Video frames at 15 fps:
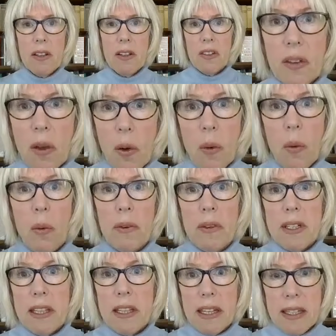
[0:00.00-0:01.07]
So
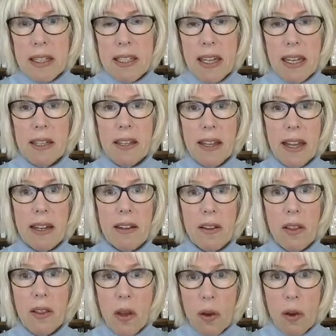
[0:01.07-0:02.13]
to the extent that
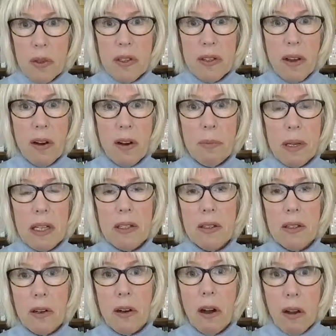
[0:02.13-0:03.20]
those
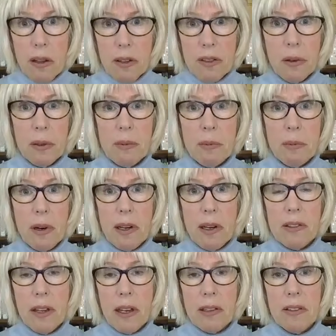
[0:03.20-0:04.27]
therapies are also in
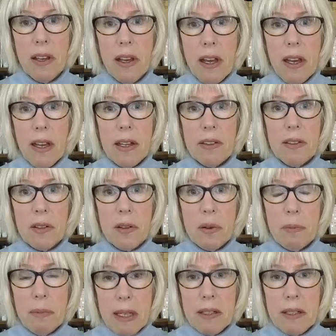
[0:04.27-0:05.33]
process, it's a
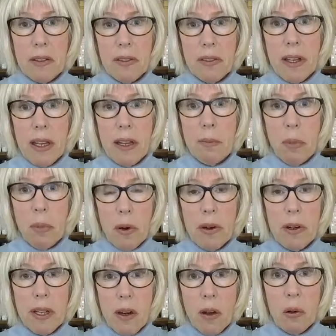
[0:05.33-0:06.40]
tremendously
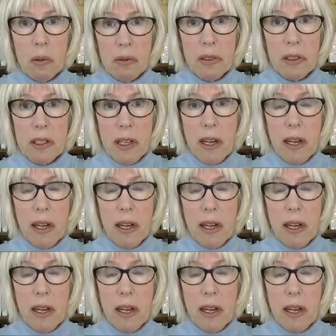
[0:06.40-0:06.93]
important and hopeful